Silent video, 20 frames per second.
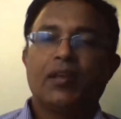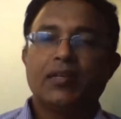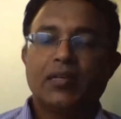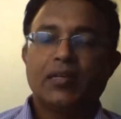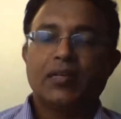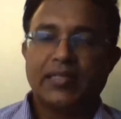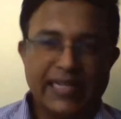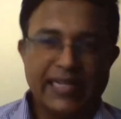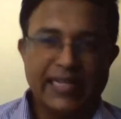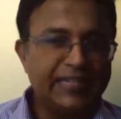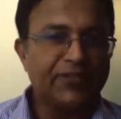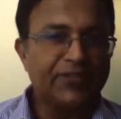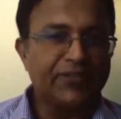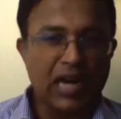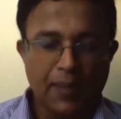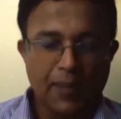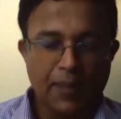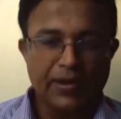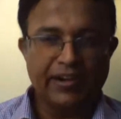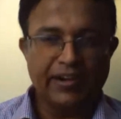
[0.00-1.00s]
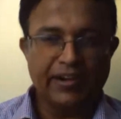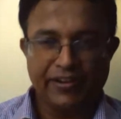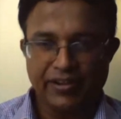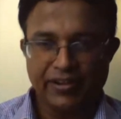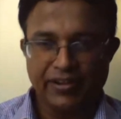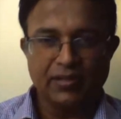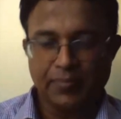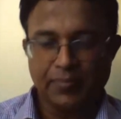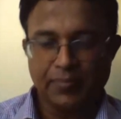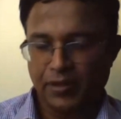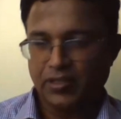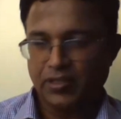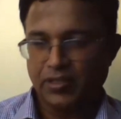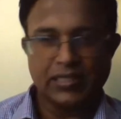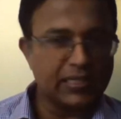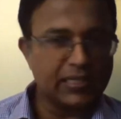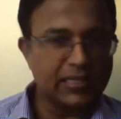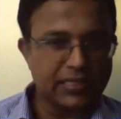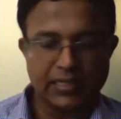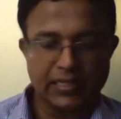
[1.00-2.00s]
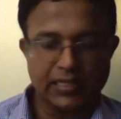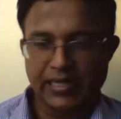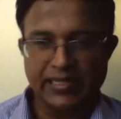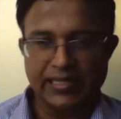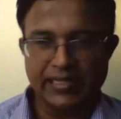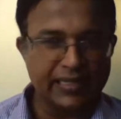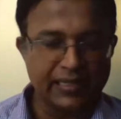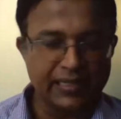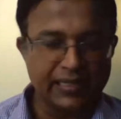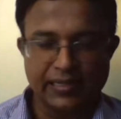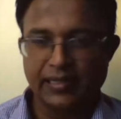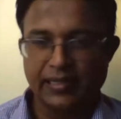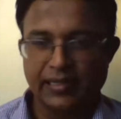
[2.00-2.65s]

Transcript: seat for arbitration because it's just easier,